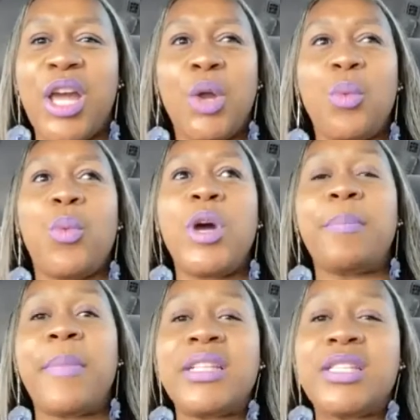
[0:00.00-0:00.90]
what
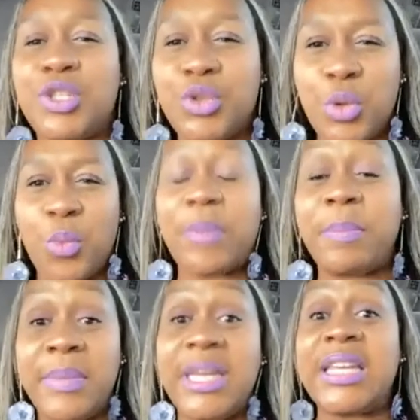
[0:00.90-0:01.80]
message do you want
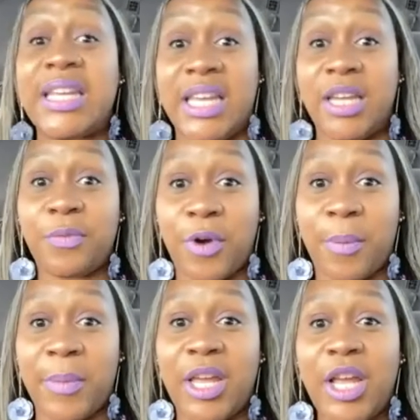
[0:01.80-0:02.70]
me to get
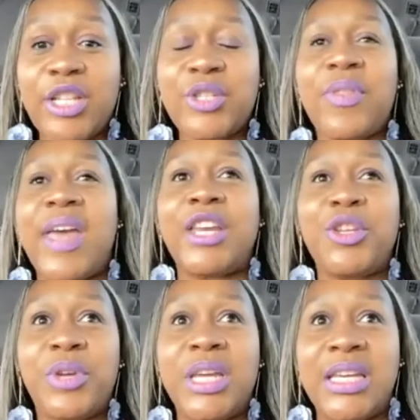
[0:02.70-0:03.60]
from it so that
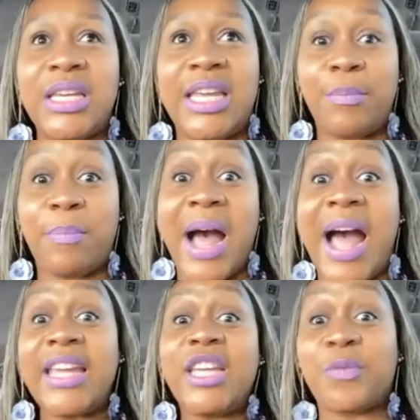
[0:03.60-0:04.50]
you can get
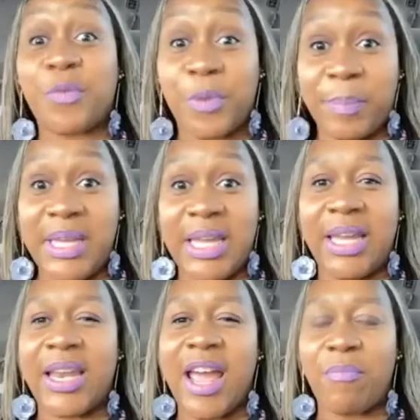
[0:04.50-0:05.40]
buy-in from
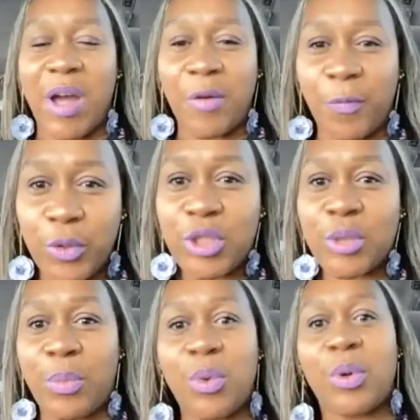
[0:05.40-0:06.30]
me and have my full
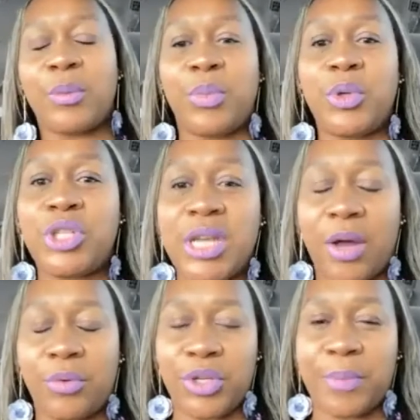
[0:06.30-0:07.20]
support in pushing
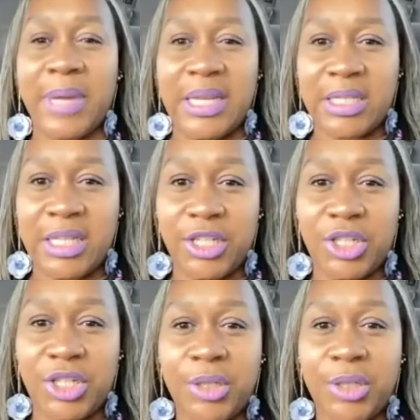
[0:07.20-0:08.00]
out your message?